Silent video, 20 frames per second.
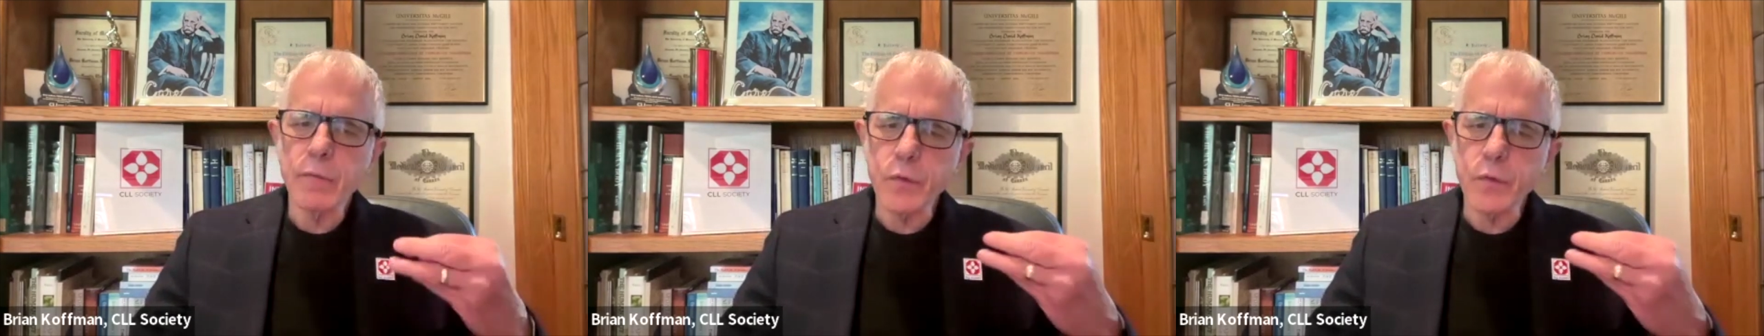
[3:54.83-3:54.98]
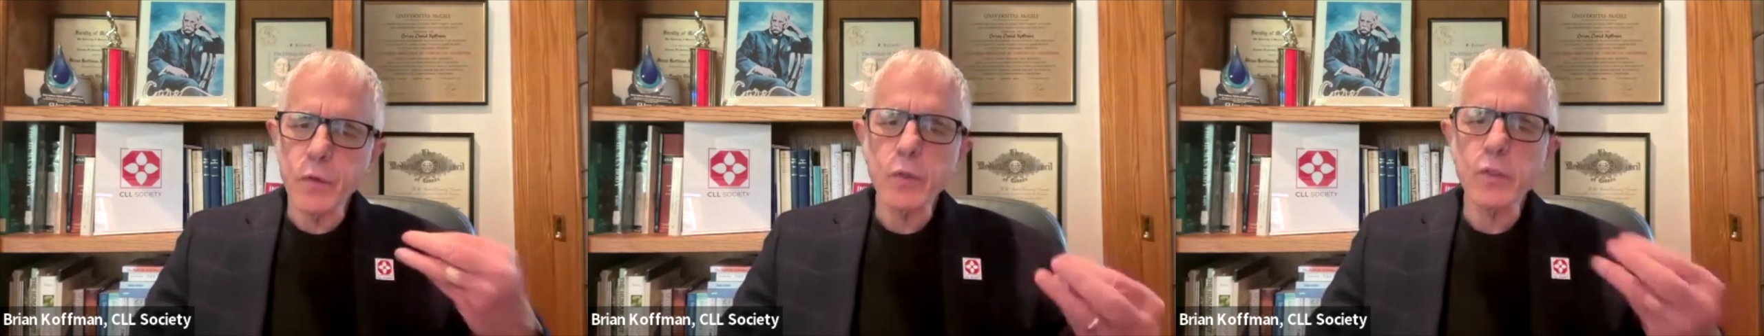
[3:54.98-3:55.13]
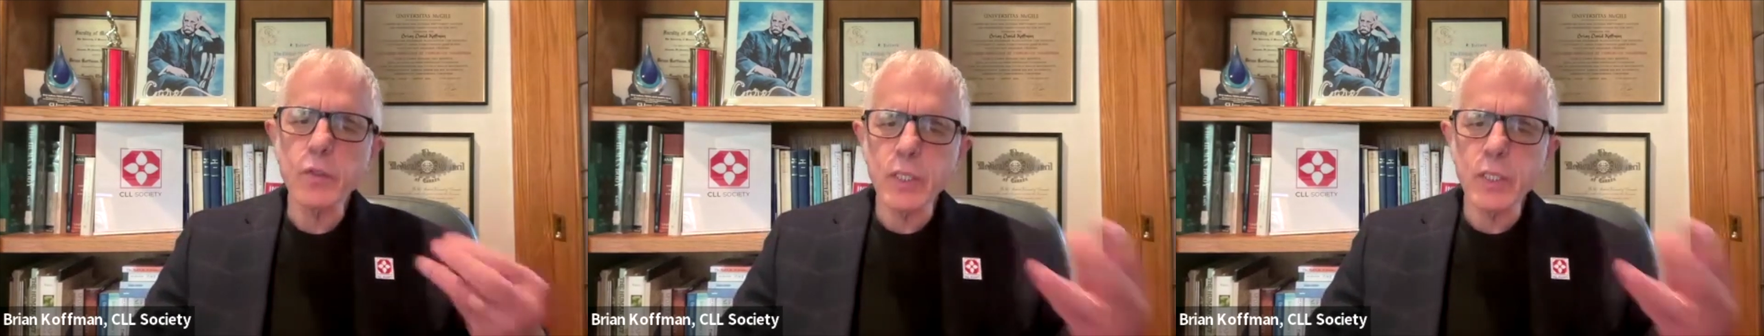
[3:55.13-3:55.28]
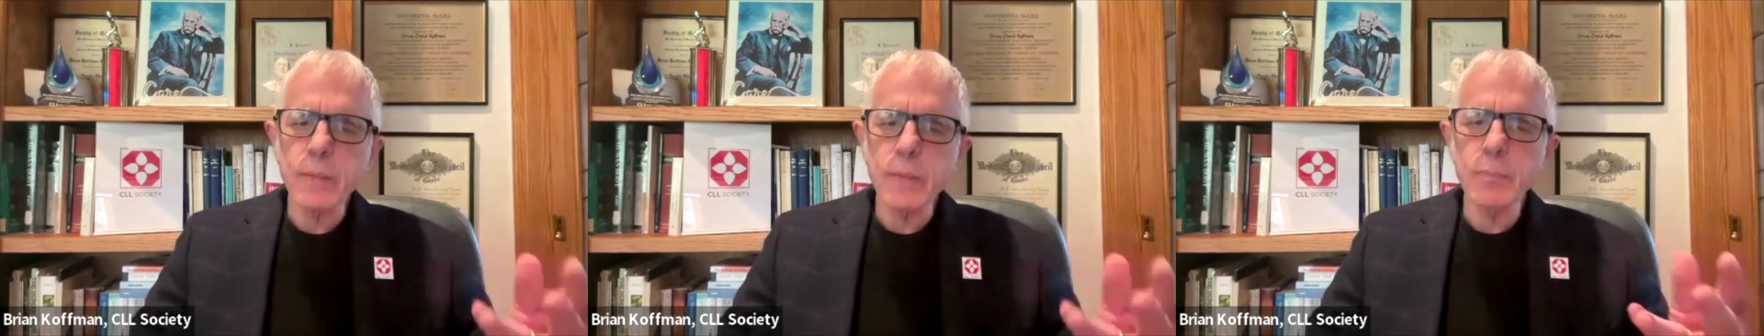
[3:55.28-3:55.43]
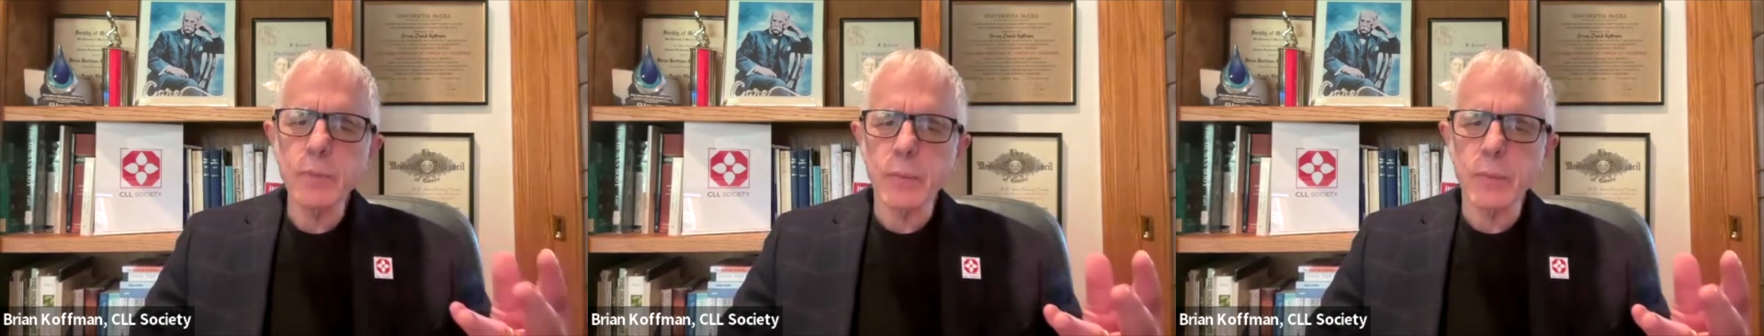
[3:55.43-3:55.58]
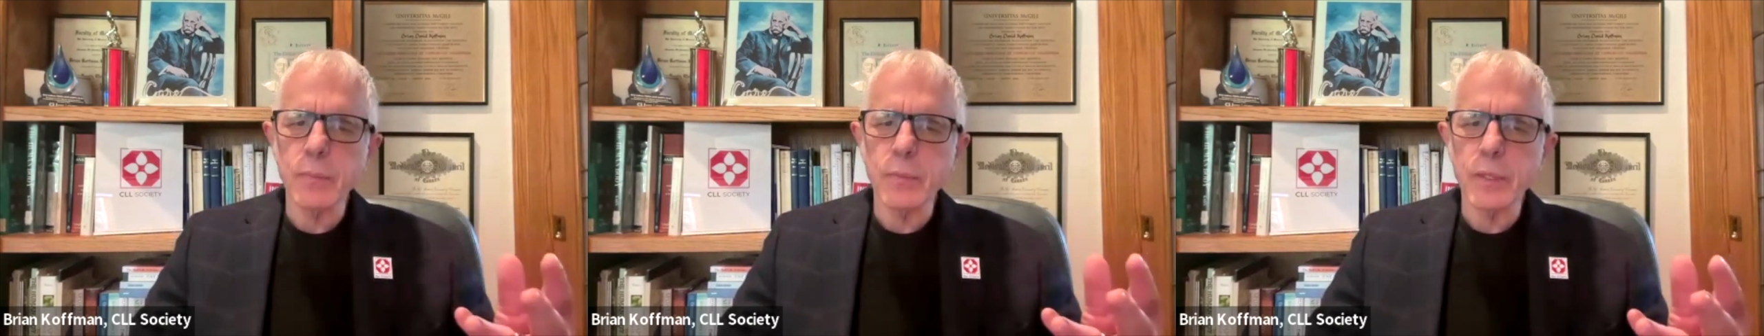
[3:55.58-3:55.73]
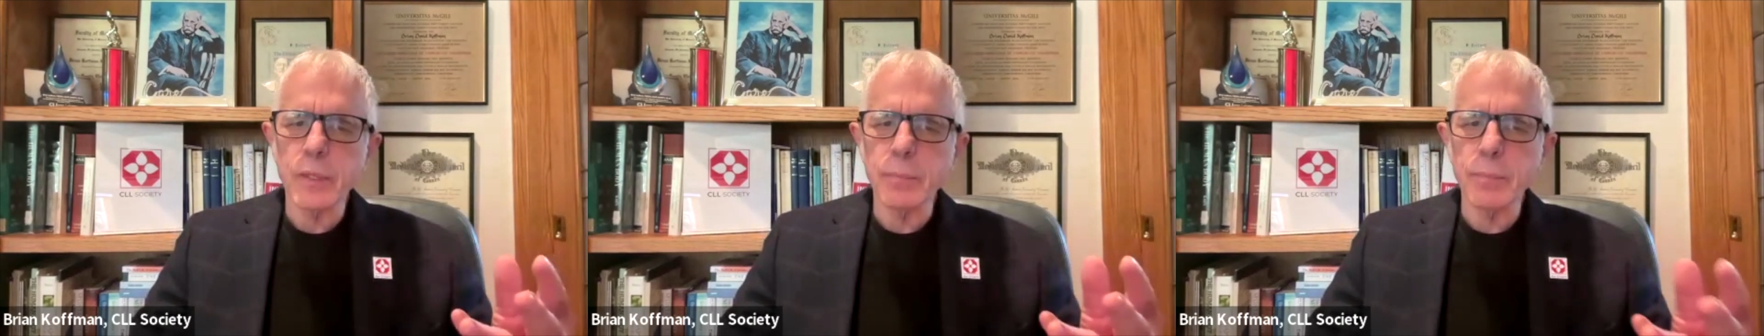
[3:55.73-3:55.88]
first
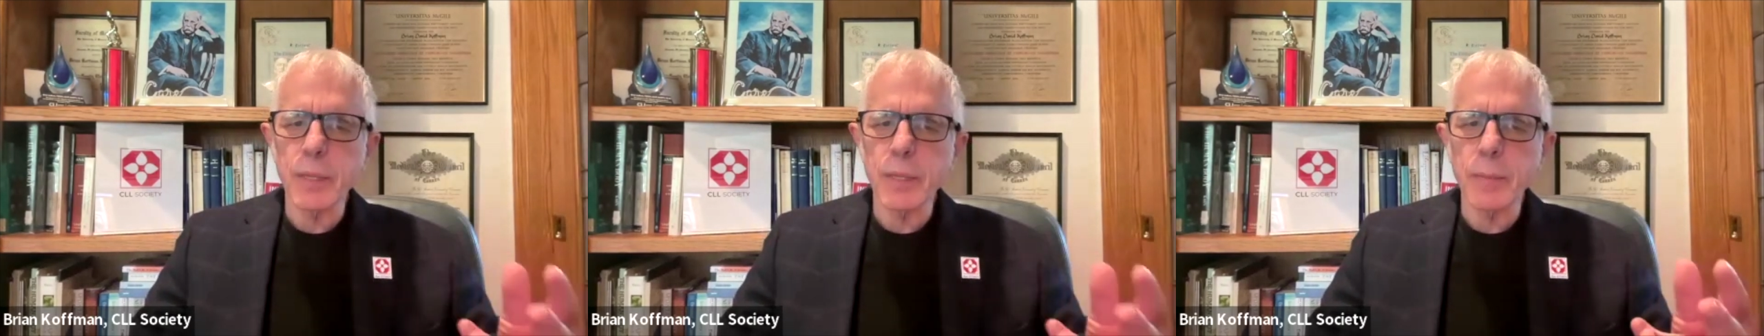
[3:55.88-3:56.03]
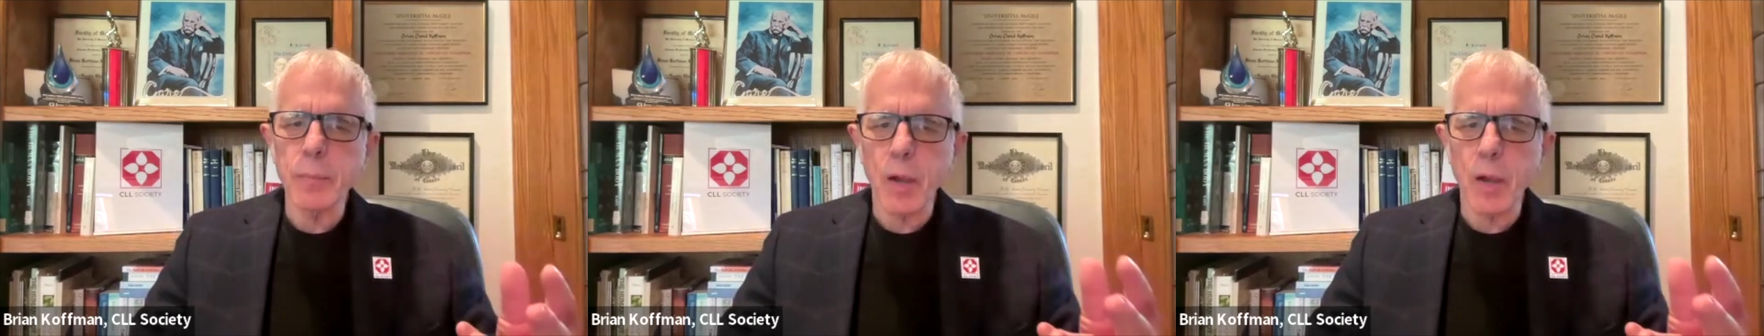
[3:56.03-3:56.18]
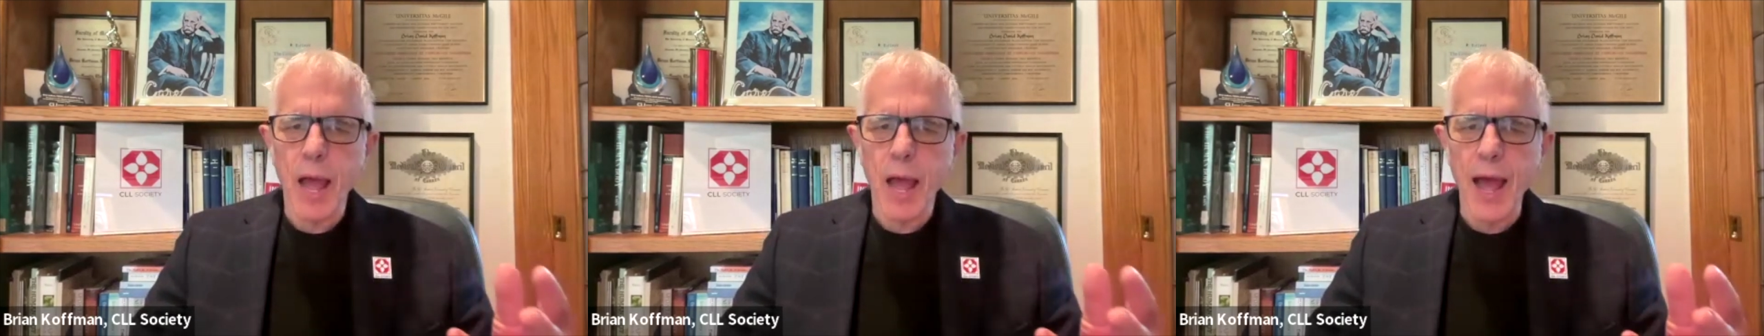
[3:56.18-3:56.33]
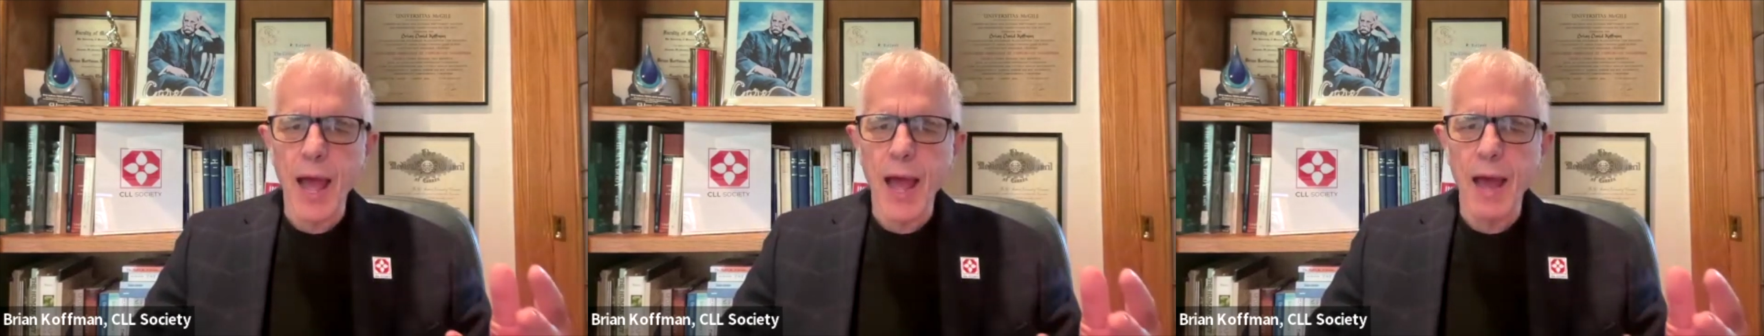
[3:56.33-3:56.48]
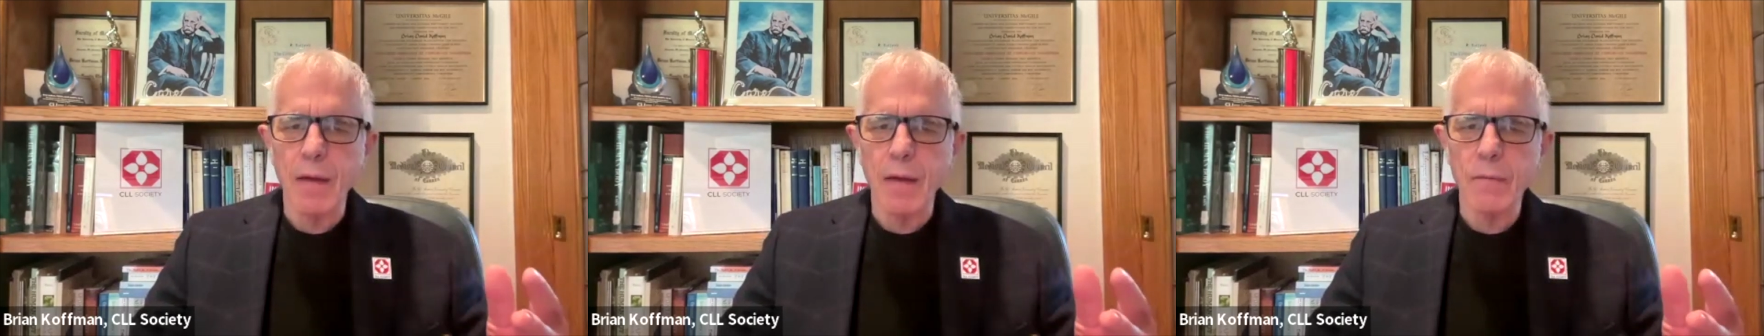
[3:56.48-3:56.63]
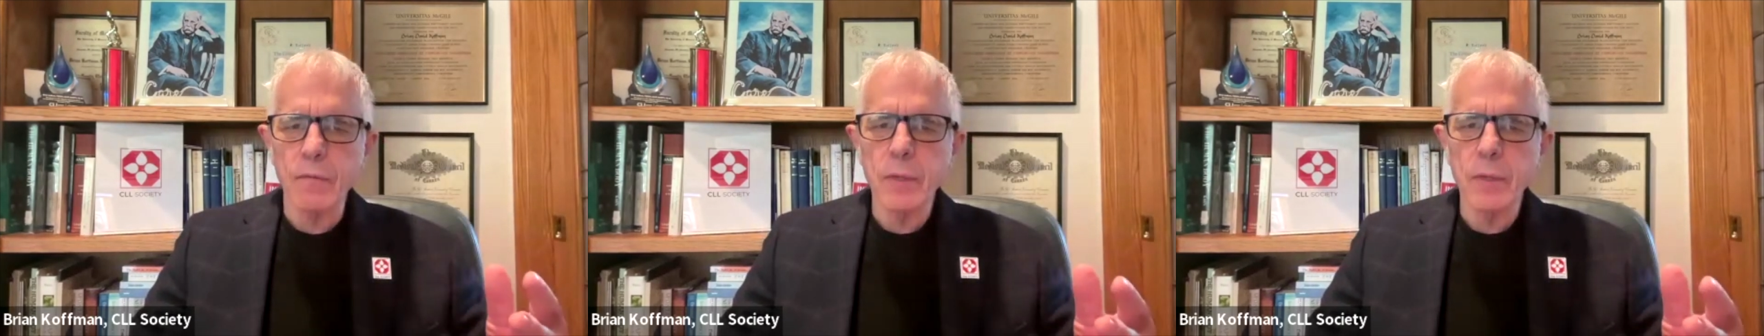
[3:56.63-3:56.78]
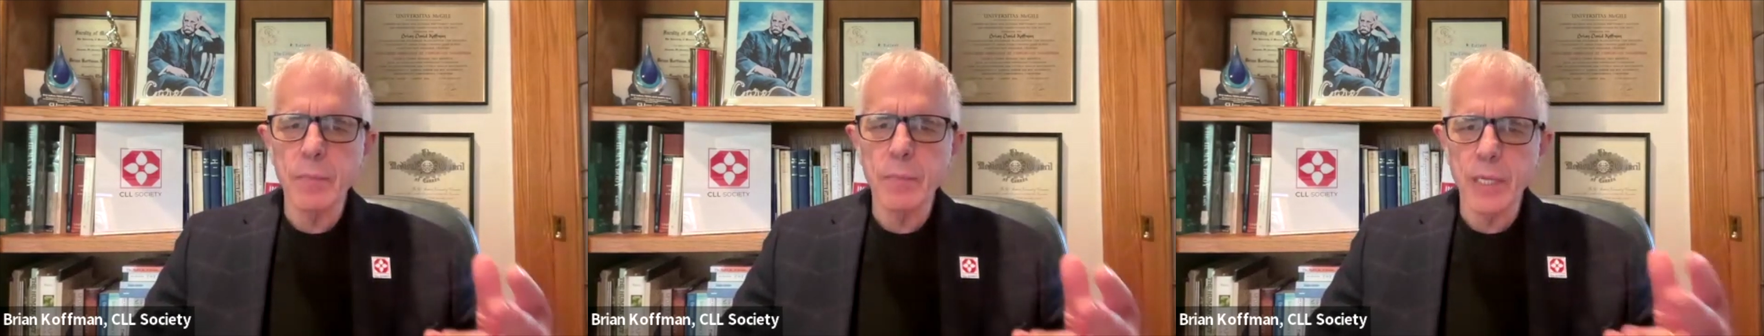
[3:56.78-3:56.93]
symptom that people have